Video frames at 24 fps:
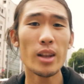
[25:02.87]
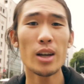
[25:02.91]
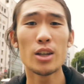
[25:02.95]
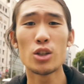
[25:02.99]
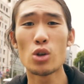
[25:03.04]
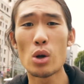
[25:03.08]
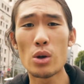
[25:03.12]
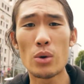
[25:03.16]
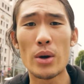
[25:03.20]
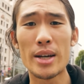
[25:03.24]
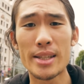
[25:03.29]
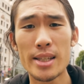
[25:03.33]

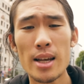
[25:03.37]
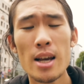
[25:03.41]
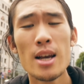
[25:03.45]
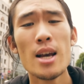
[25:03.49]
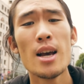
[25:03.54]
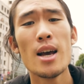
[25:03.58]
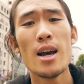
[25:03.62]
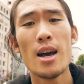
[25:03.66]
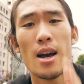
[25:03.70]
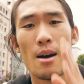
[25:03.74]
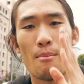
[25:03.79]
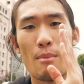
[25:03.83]
So anyways,
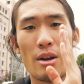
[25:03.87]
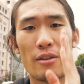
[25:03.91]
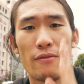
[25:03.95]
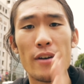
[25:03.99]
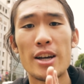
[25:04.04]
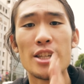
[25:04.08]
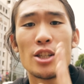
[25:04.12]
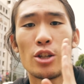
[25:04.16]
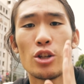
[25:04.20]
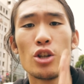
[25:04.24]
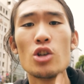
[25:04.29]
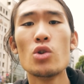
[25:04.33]
my
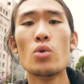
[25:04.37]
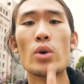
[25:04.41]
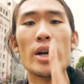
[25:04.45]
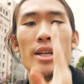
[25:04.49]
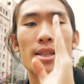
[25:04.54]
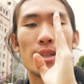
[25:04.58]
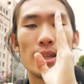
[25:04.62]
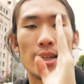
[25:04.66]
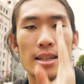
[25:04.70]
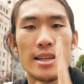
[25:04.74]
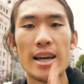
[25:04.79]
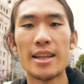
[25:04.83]
advice to you
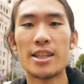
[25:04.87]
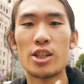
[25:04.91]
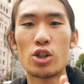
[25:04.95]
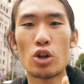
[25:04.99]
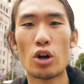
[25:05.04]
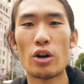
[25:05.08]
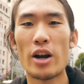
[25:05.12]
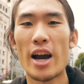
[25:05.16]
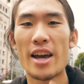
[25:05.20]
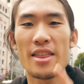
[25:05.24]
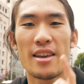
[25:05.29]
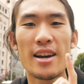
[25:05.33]
is get
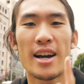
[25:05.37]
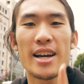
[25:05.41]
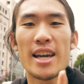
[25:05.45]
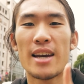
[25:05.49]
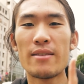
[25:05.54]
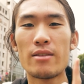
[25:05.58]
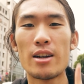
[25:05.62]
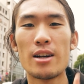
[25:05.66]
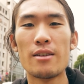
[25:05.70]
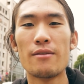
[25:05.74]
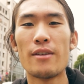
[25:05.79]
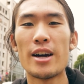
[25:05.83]
started. I think I
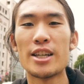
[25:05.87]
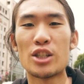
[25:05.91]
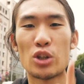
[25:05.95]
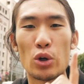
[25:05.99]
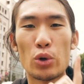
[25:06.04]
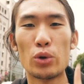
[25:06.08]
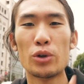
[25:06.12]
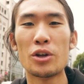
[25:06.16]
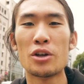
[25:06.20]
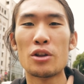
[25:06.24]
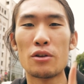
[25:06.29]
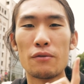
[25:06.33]
gave that advice
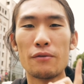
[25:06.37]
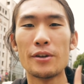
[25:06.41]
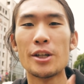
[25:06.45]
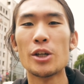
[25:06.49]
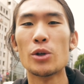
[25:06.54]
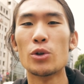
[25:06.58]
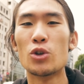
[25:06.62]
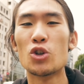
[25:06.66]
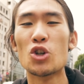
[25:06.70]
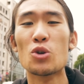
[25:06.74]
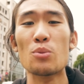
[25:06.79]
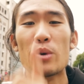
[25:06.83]
early in the
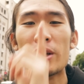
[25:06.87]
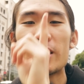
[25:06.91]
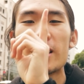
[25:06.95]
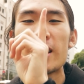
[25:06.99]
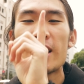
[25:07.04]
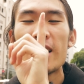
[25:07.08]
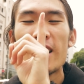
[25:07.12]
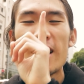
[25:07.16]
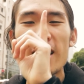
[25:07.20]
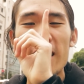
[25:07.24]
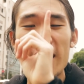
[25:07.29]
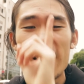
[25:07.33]
video too, but
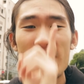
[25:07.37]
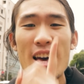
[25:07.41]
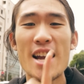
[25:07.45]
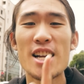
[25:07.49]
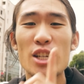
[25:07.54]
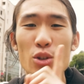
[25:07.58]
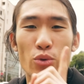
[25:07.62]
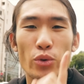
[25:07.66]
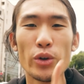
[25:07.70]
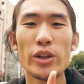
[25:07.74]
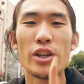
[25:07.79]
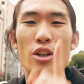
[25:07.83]
that
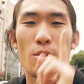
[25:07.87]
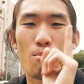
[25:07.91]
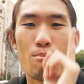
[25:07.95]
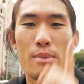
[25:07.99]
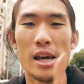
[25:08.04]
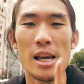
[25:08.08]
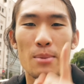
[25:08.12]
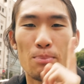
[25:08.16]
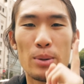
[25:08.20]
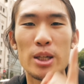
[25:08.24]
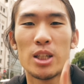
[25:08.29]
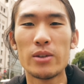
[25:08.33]
is really the
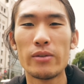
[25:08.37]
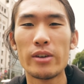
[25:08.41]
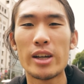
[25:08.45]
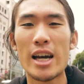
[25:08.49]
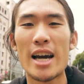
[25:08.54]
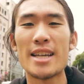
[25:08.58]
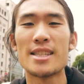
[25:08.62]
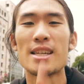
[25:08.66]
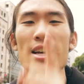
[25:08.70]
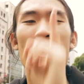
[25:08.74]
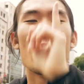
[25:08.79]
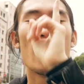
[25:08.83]
main piece of it,
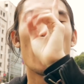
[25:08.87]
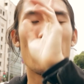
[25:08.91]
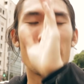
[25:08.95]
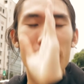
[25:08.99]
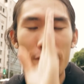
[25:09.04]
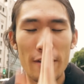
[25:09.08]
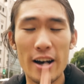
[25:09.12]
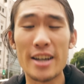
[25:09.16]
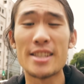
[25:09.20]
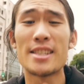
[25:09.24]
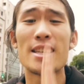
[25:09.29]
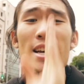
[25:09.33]
guys.
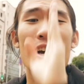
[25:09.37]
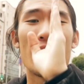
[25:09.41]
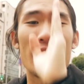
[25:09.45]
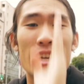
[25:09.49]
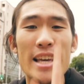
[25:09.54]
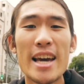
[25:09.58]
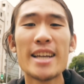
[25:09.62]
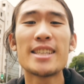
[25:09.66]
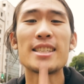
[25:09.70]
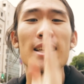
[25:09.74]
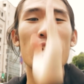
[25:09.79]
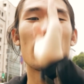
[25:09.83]
Advice,
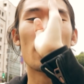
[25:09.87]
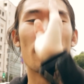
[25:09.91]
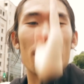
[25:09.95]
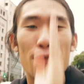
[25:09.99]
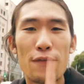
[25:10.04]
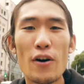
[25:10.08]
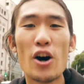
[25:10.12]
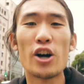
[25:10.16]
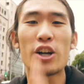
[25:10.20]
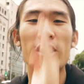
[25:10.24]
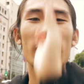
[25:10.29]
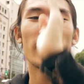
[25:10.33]
get the
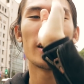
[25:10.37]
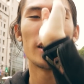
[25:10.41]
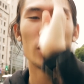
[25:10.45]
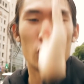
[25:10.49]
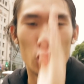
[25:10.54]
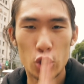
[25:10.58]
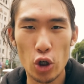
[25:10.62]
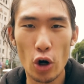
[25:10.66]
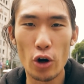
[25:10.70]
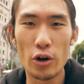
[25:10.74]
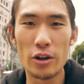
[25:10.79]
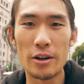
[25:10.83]
fuck
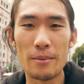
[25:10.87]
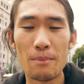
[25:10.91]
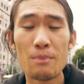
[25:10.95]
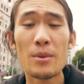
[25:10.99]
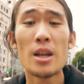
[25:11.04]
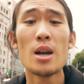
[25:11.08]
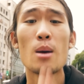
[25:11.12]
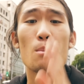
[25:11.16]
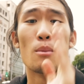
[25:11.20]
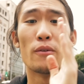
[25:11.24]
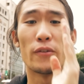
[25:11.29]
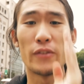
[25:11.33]
started.
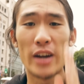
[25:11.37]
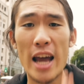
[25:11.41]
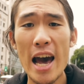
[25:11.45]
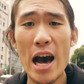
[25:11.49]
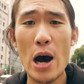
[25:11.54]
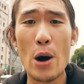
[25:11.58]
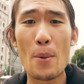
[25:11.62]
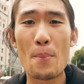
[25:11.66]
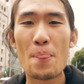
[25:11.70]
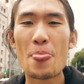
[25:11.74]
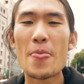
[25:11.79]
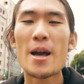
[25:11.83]
But for
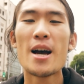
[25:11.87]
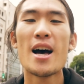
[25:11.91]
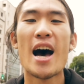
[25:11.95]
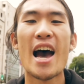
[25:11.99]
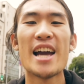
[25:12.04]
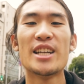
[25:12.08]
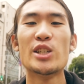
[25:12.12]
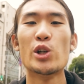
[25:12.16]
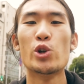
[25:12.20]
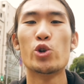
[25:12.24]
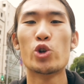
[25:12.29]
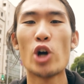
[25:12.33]
now, I
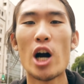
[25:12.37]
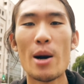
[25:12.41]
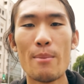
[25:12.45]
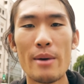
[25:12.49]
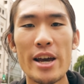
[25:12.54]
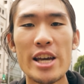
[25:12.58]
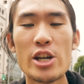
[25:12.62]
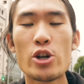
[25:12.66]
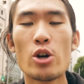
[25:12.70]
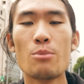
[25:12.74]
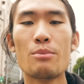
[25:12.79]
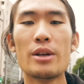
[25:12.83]
had to drop
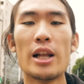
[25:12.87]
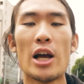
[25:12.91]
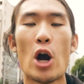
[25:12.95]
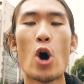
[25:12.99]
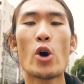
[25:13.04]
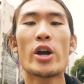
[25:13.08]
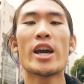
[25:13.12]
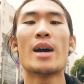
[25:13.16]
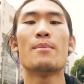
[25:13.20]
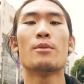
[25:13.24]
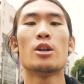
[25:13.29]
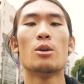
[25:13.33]
my ego and be like,
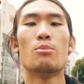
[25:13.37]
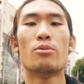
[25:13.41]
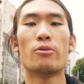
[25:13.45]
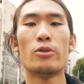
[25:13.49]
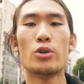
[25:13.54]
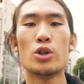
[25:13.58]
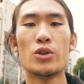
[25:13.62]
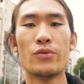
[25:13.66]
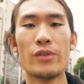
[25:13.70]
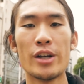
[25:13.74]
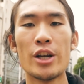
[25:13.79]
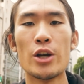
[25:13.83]
okay, I'm gonna
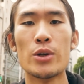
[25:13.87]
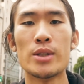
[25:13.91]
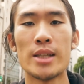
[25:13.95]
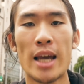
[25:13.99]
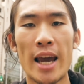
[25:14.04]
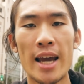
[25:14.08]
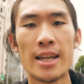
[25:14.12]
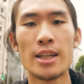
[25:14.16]
produce videos.